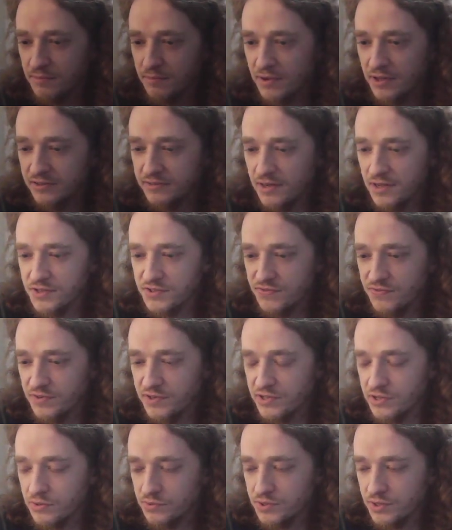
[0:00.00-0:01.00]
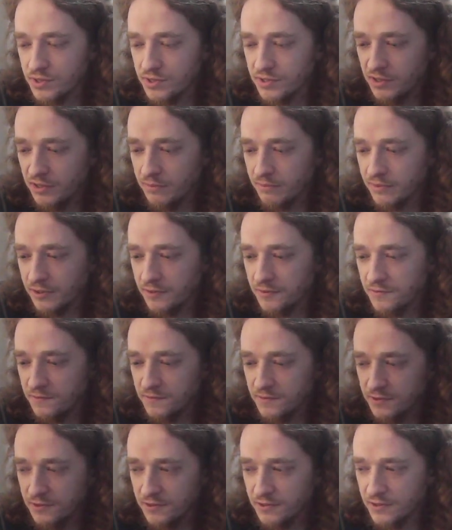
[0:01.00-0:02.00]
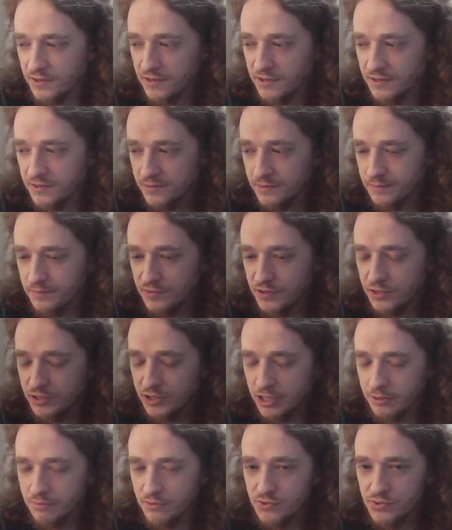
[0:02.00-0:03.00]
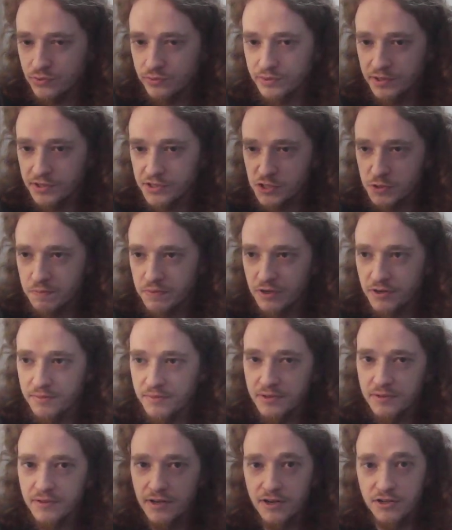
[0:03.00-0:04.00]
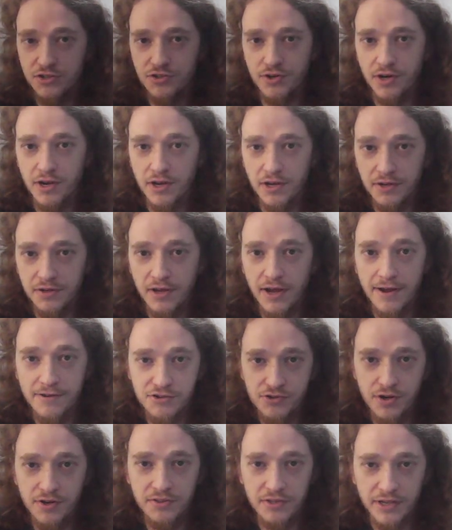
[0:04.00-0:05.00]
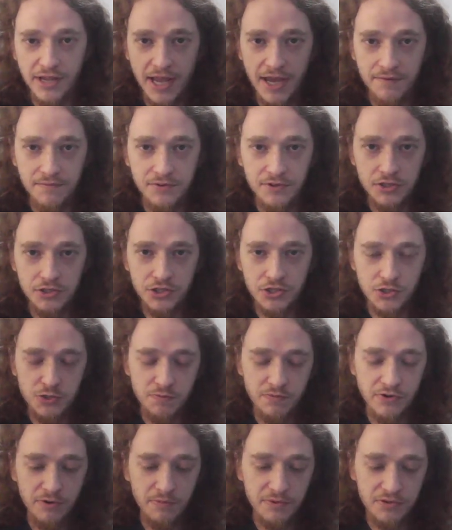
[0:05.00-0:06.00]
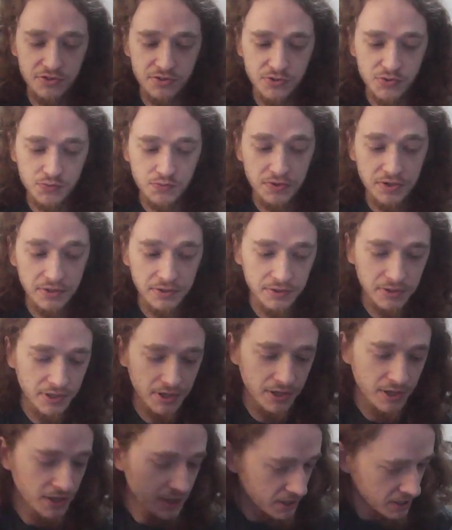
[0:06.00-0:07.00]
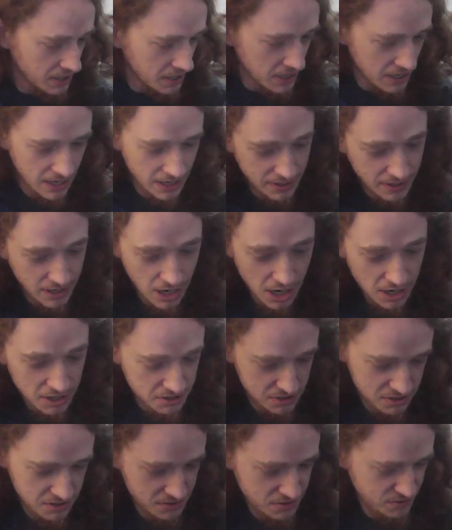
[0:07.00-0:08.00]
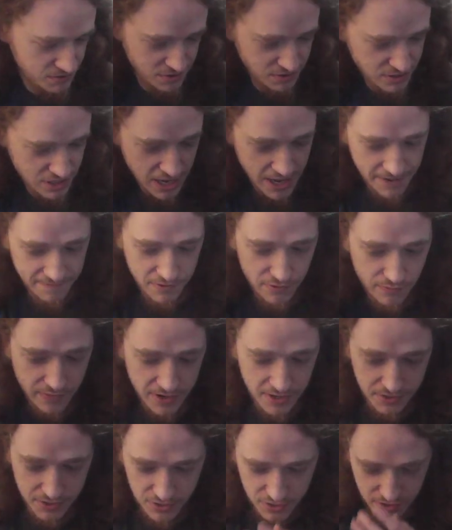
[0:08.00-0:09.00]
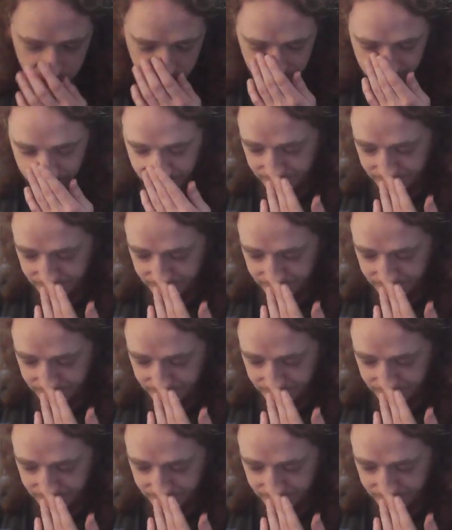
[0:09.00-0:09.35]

last video talking about the double slit experiment, I tried the Cavendish experiment as well. I got heavy weights,